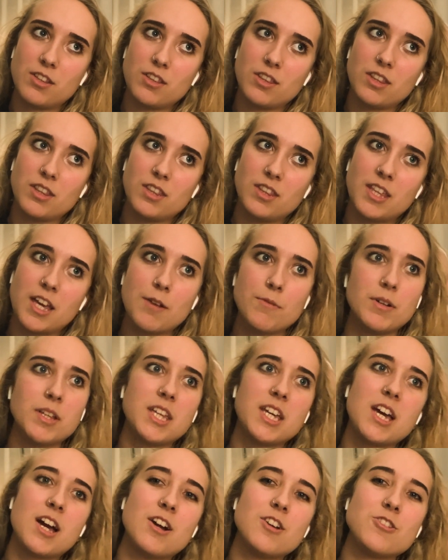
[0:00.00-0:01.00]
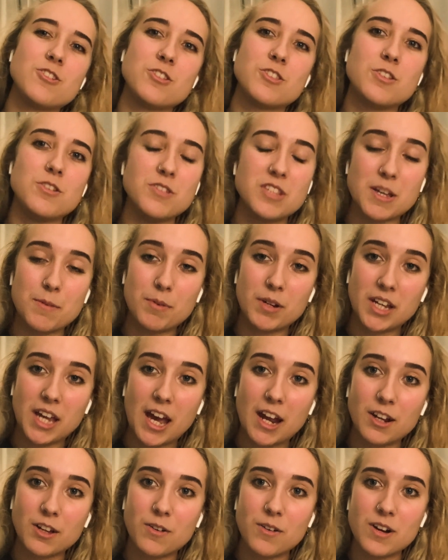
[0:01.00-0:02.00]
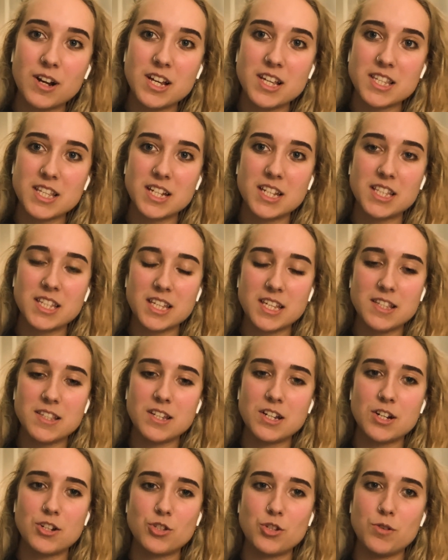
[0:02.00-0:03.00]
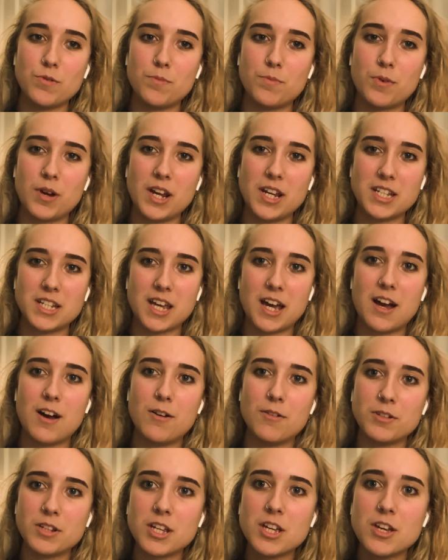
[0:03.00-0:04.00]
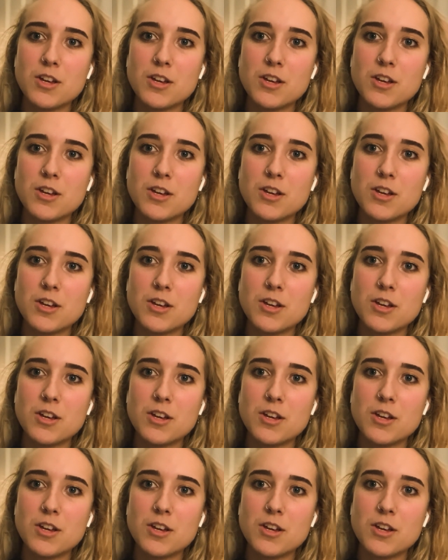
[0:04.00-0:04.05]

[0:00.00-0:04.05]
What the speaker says: they really are just 2 separate categories, and it's easier to break down.